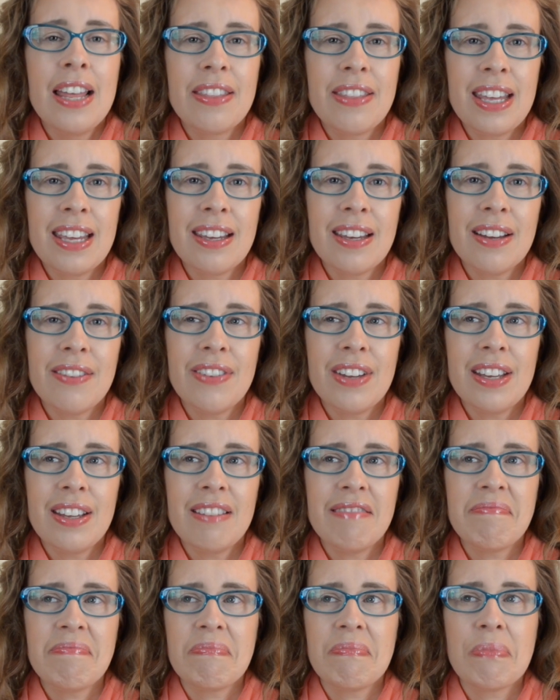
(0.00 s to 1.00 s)
think of
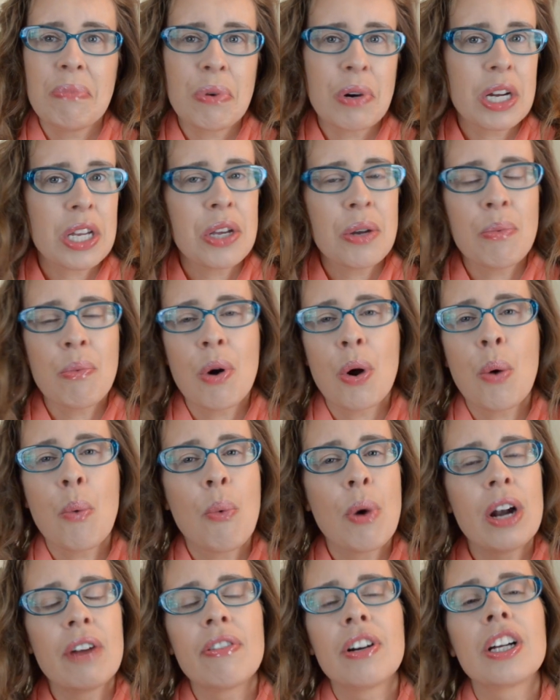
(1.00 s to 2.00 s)
it what you want,
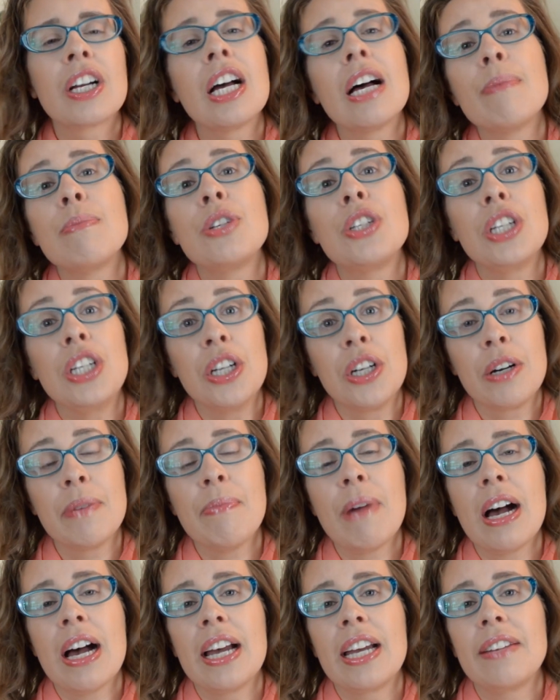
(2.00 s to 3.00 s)
whatever comes to your
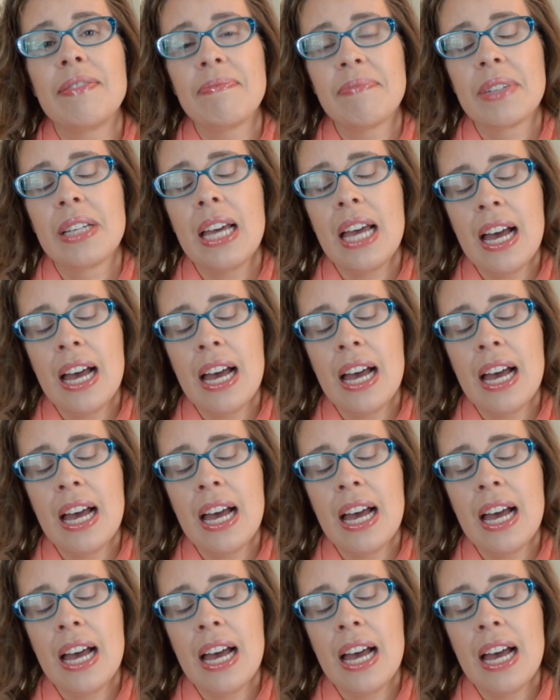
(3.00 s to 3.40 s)
mind.